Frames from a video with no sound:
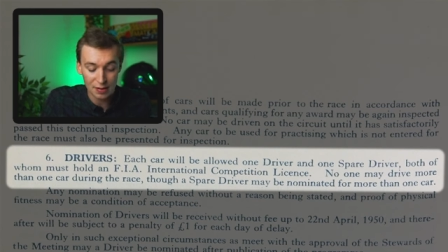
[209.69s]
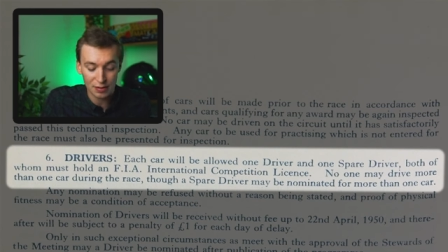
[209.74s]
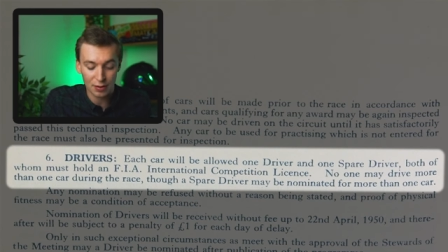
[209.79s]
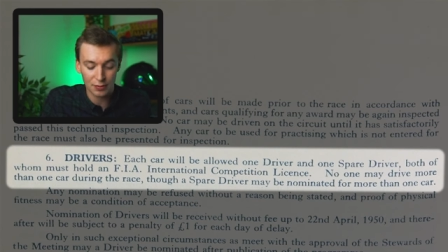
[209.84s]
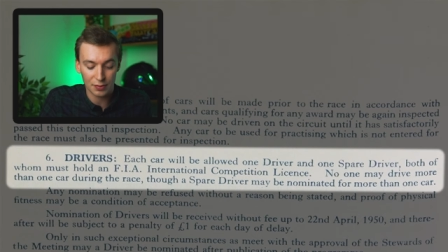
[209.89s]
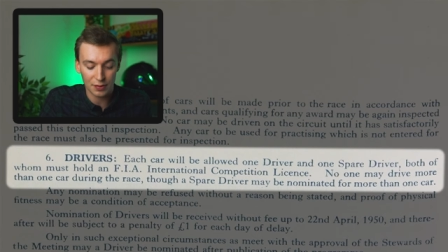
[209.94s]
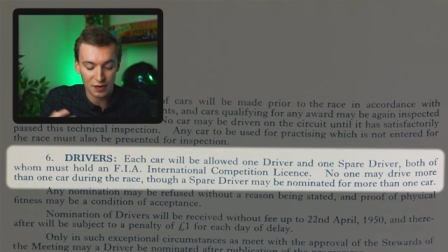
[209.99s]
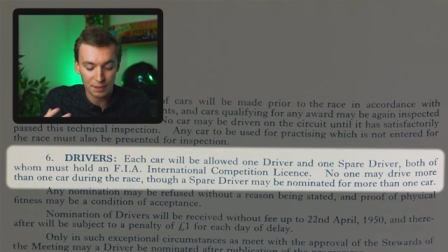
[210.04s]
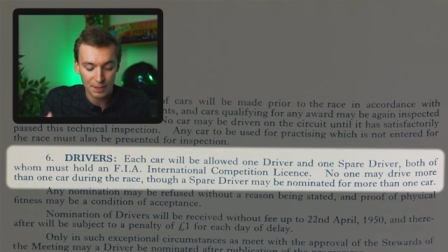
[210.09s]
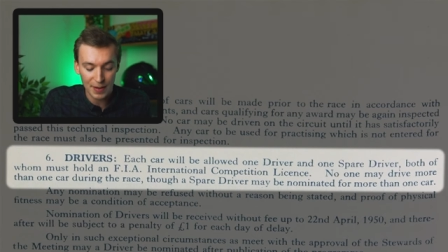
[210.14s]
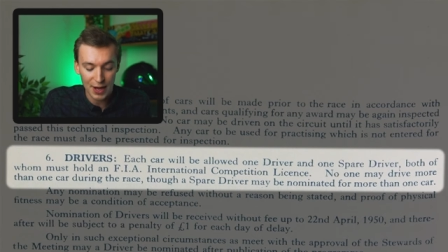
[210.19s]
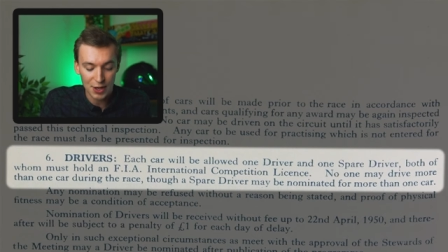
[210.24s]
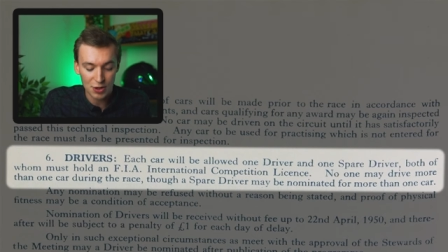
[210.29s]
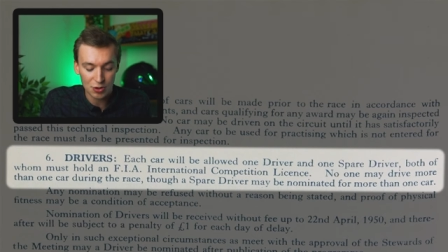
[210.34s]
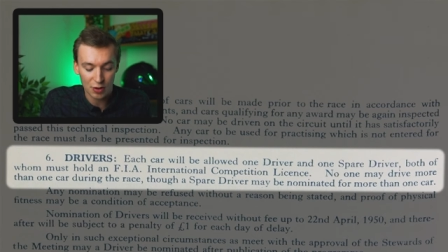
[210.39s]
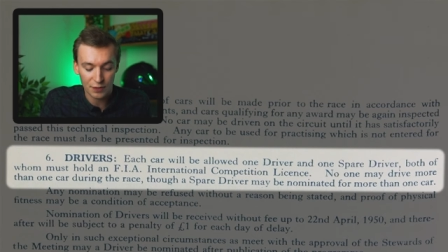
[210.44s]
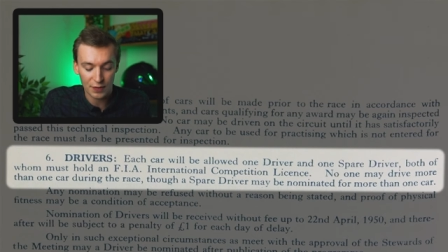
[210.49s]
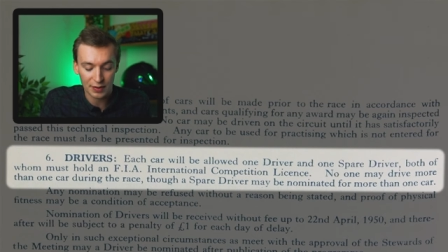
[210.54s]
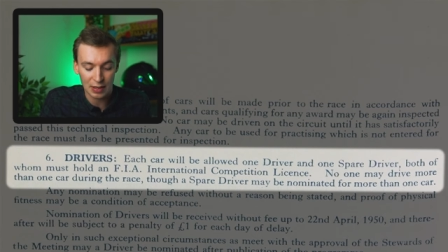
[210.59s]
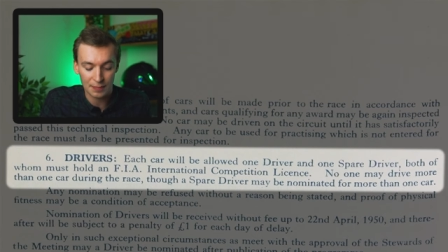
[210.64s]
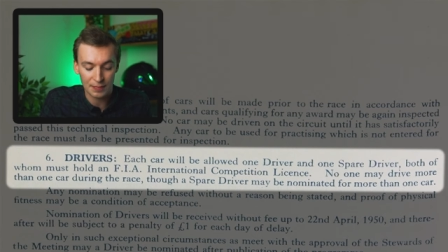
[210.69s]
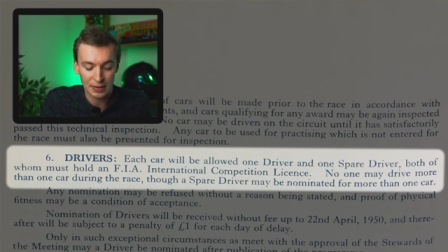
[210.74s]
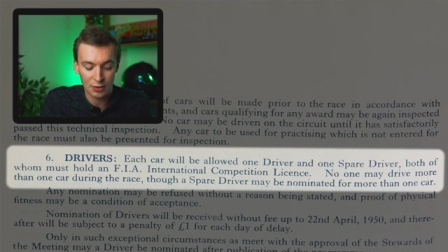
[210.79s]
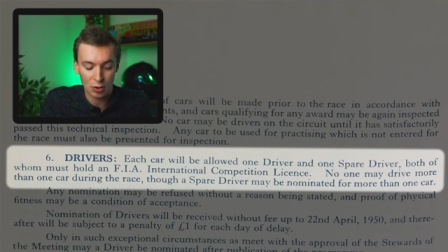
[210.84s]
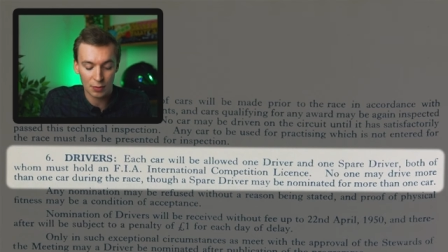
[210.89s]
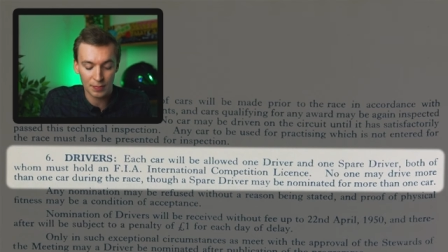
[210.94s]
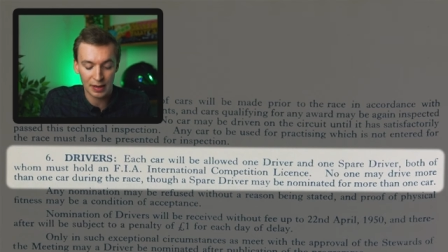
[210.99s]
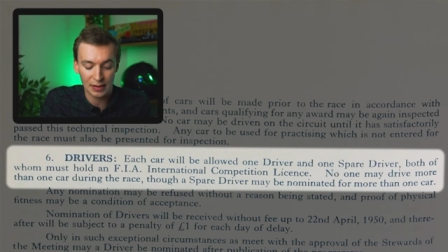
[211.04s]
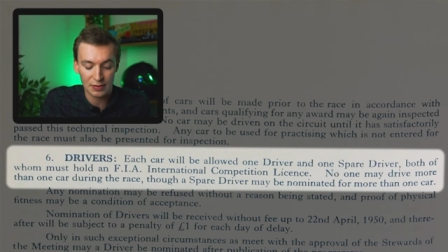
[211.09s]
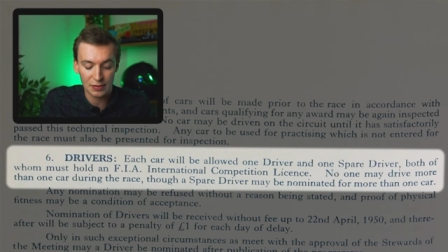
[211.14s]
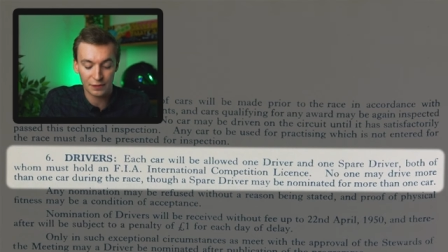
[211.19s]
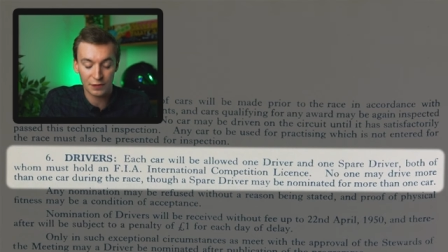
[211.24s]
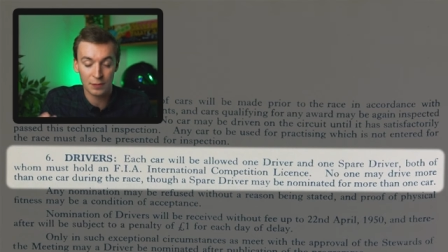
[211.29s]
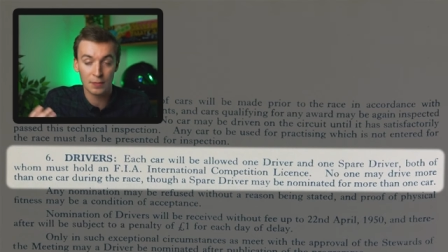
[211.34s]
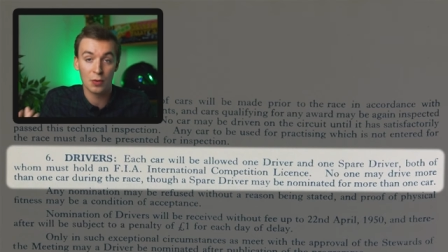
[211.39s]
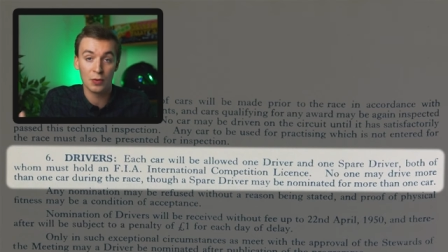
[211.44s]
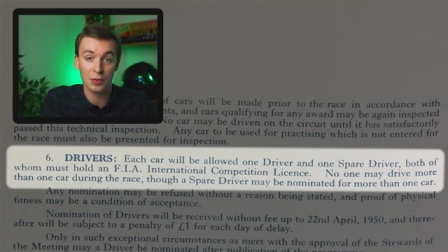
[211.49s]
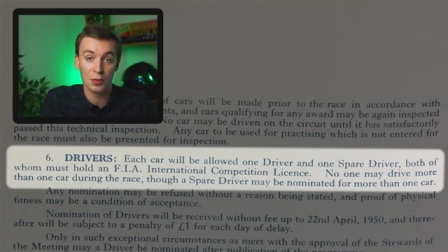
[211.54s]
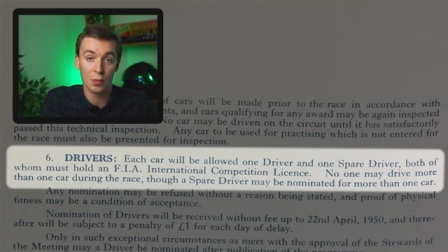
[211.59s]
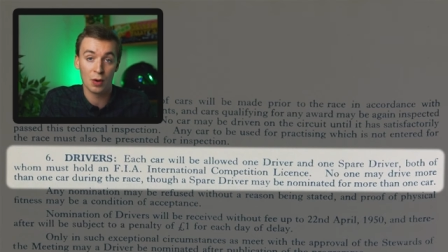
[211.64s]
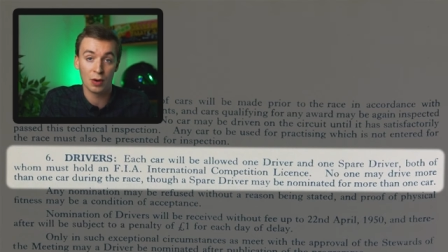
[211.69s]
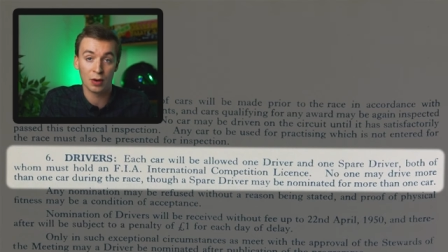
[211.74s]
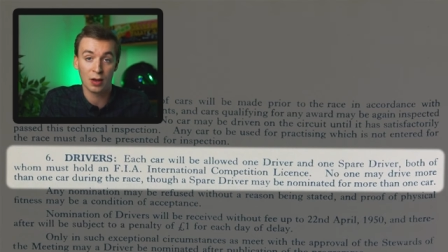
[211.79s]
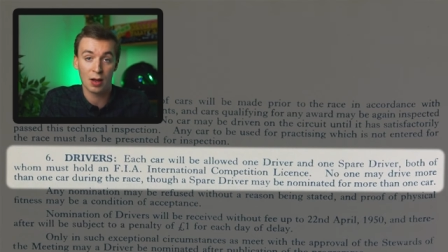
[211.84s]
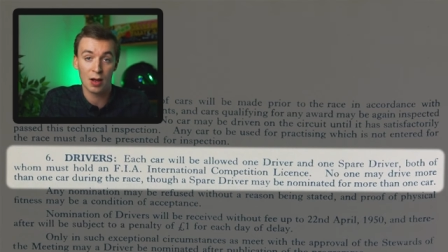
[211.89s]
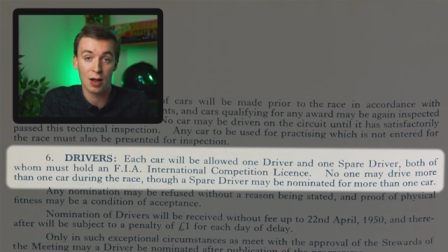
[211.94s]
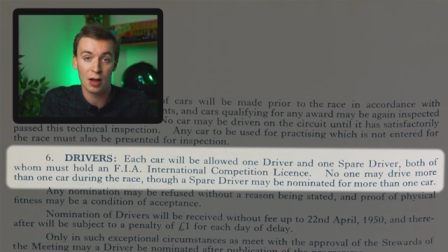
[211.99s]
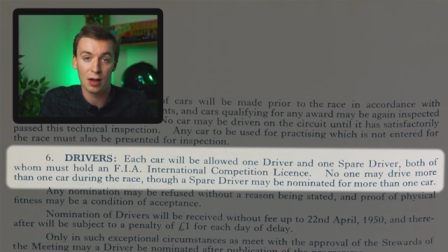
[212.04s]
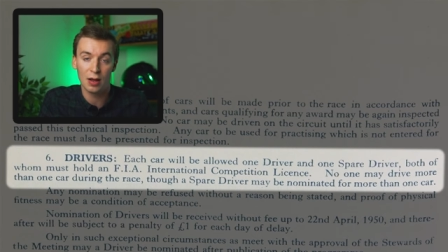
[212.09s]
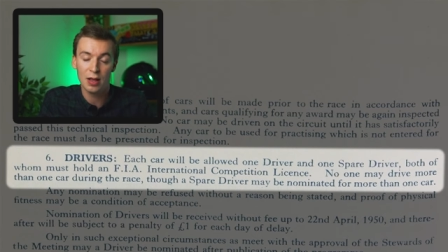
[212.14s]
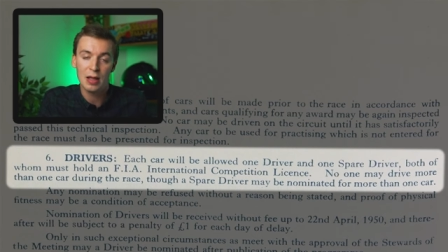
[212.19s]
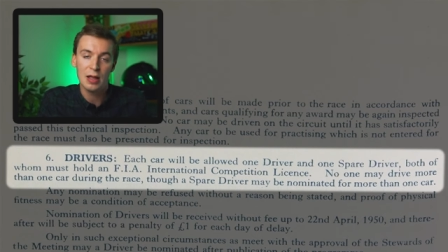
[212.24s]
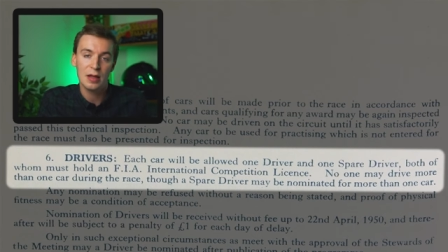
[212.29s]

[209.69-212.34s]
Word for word: though the spare driver can be nominated for more than one car.